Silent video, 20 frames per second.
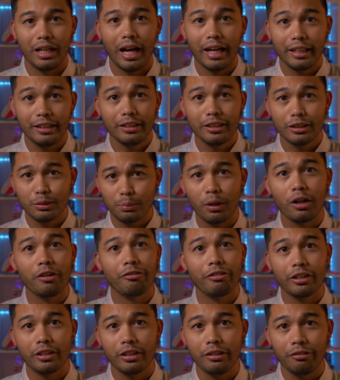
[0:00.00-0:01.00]
I think it's
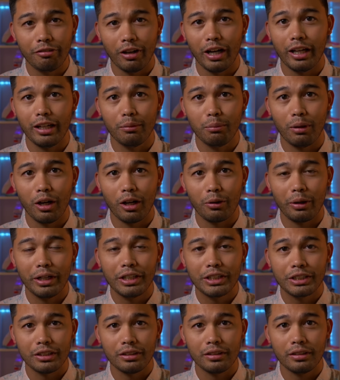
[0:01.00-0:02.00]
perfectly fine in
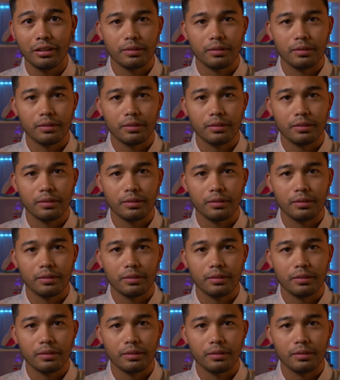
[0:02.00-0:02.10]
moderation.